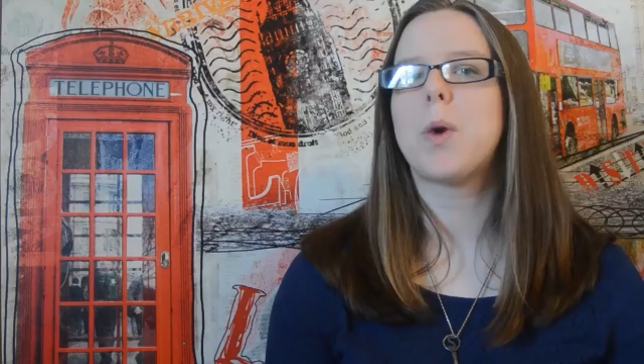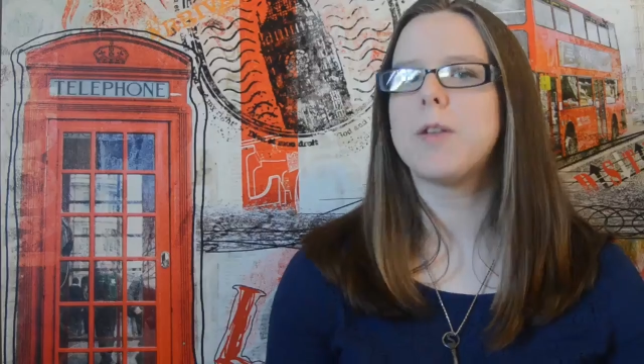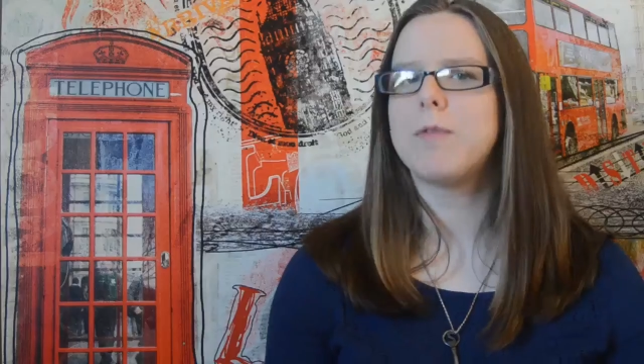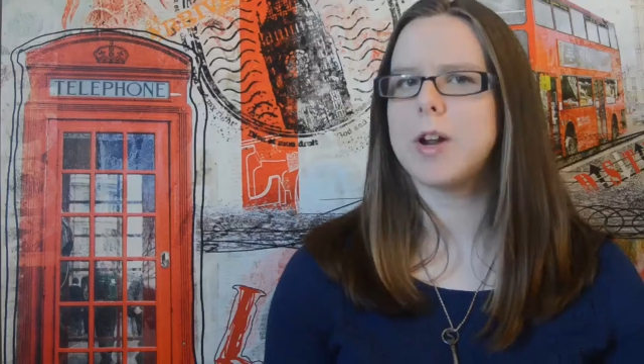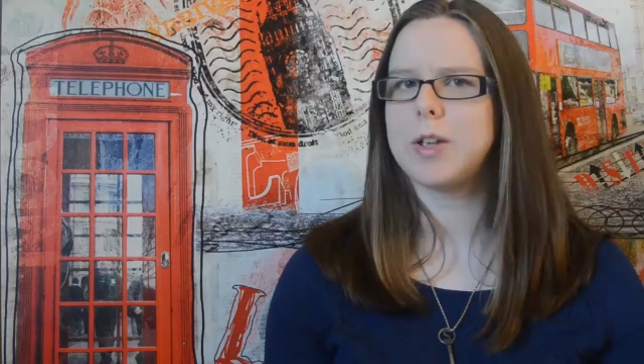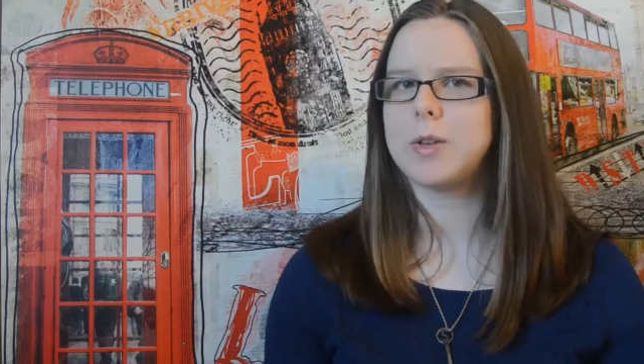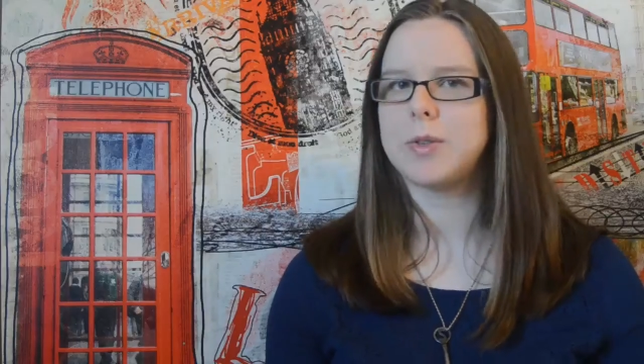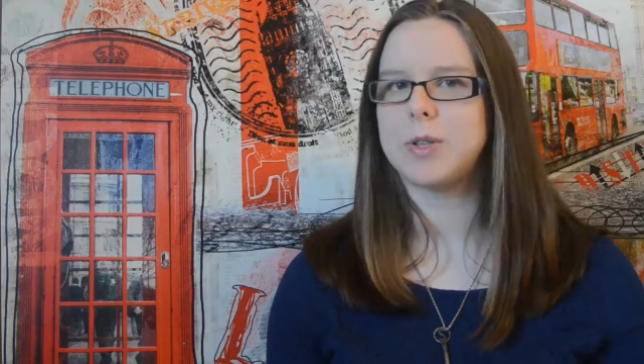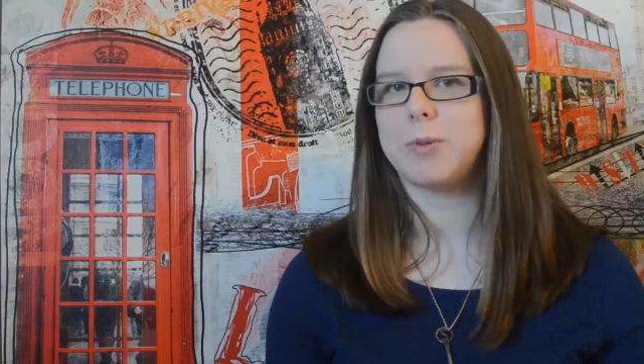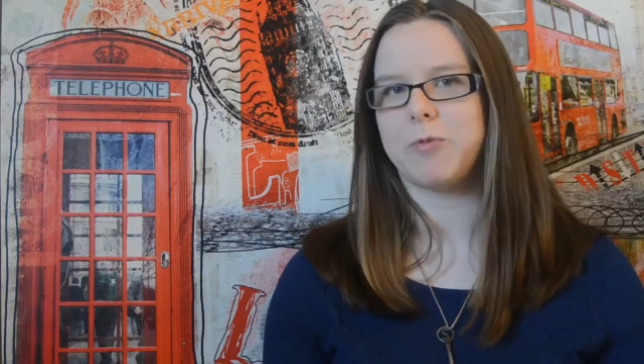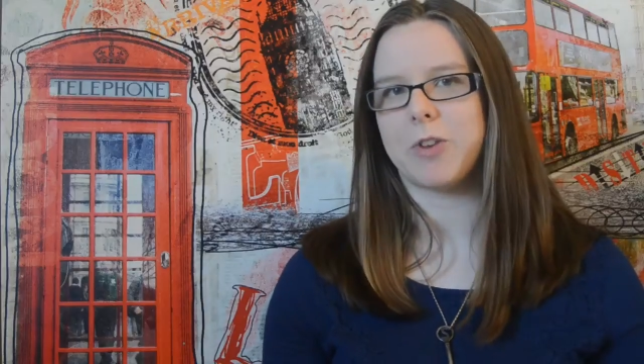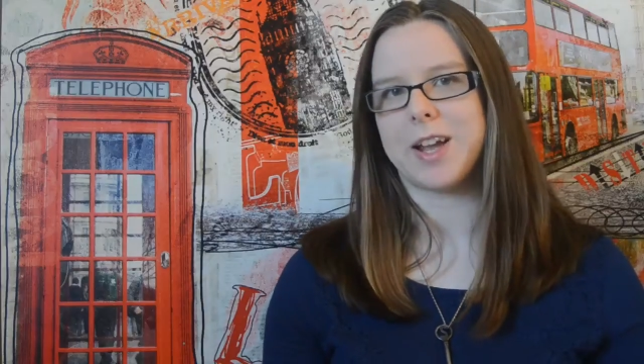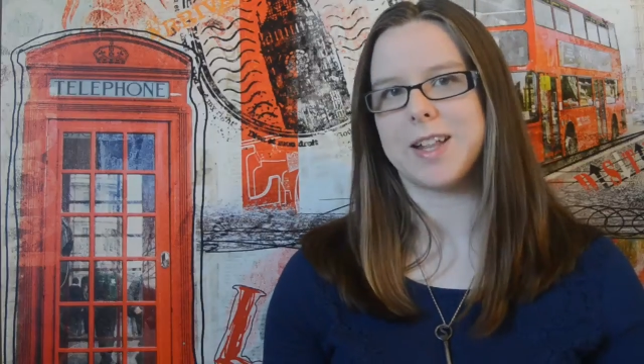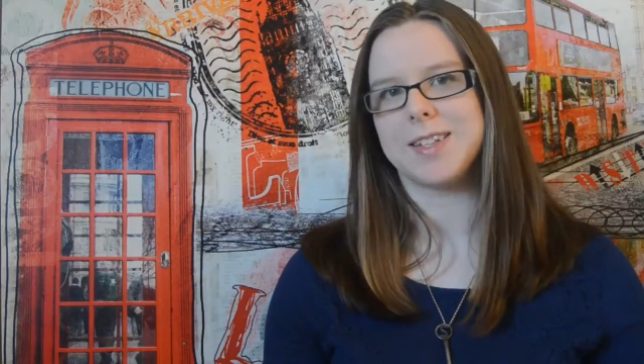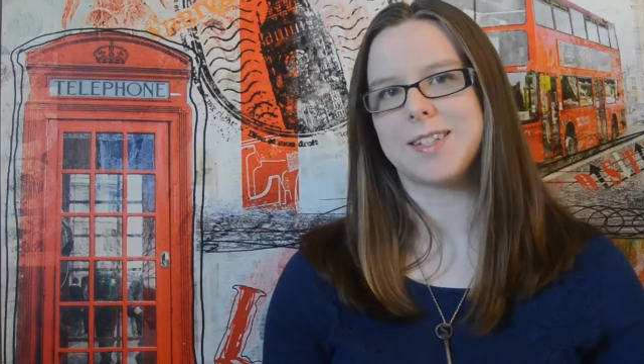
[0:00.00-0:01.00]
of our YouTube
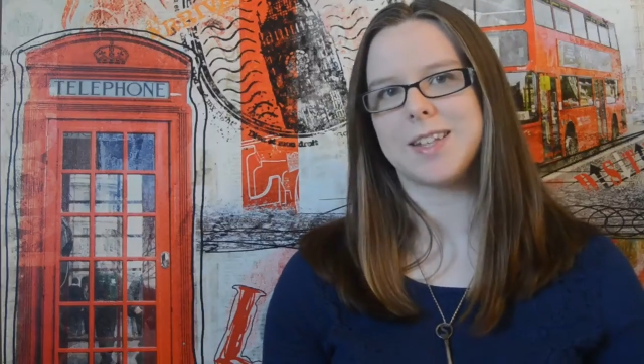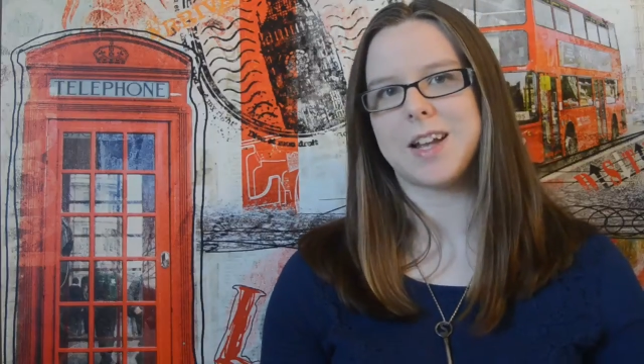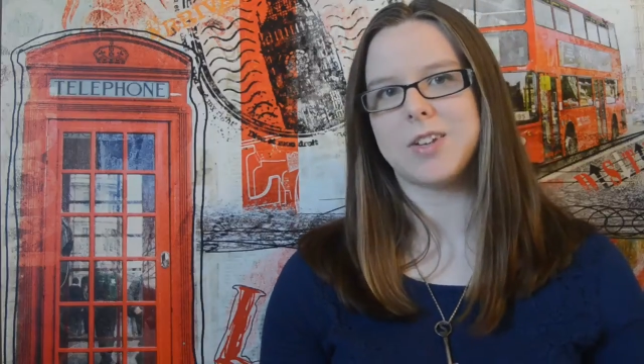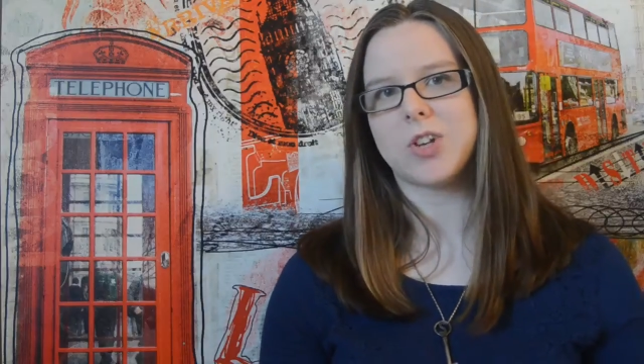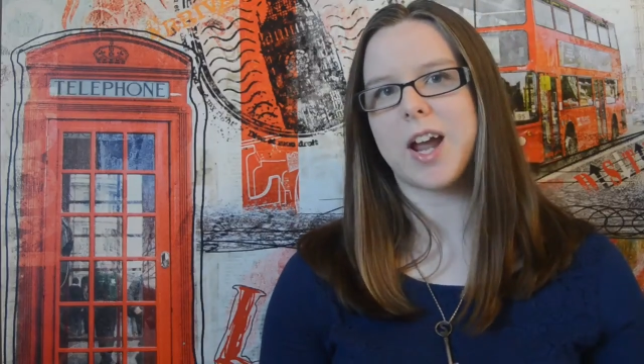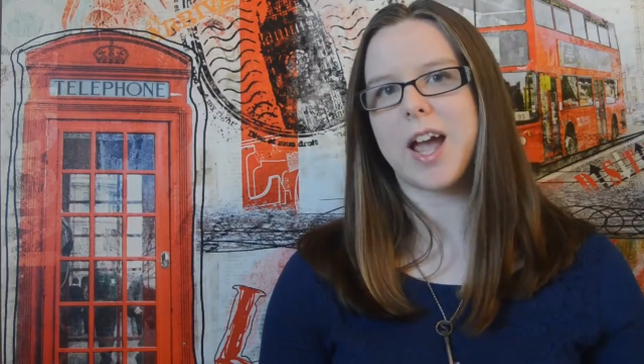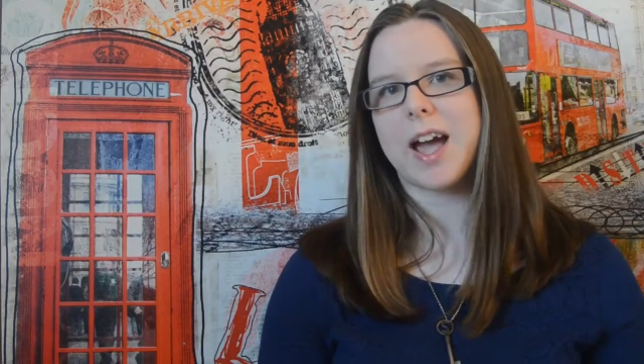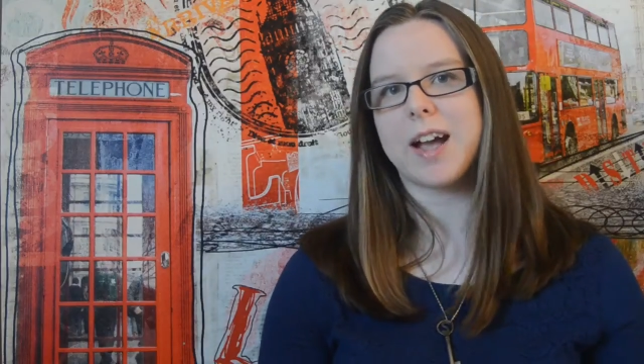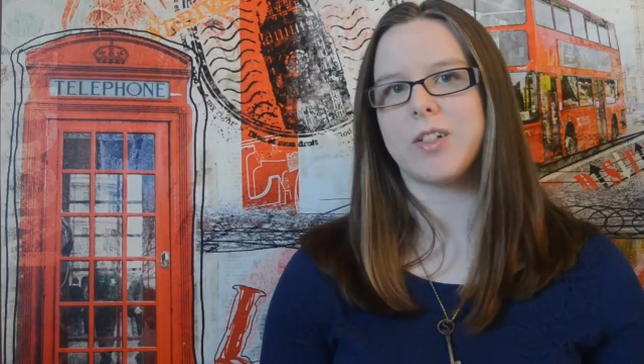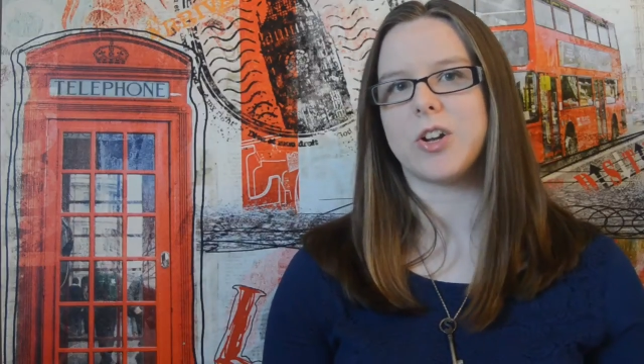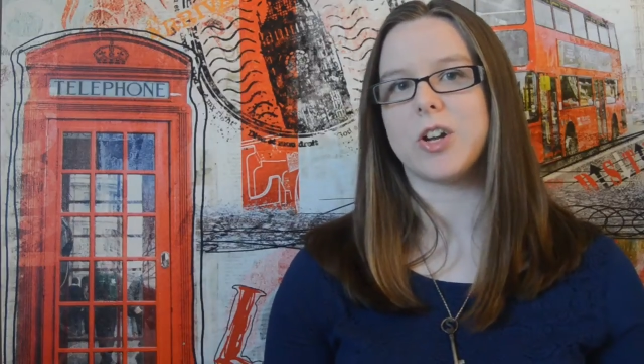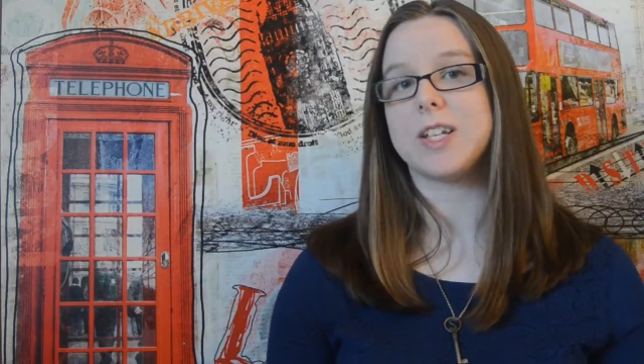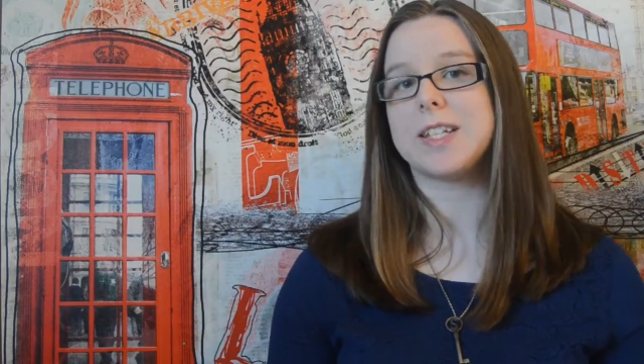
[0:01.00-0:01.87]
friends, Andrea Heckler,